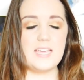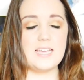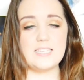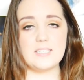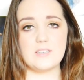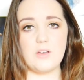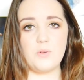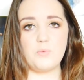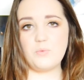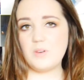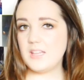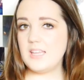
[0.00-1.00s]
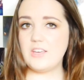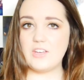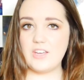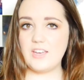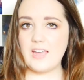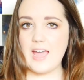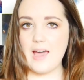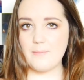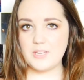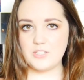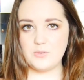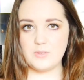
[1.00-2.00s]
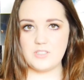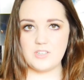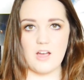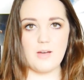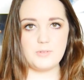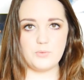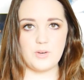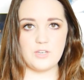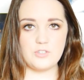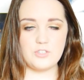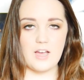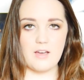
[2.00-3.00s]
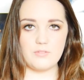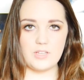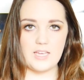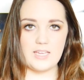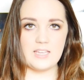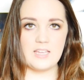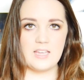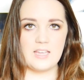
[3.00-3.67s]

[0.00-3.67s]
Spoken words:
is a really good habit to adopt when you're traveling,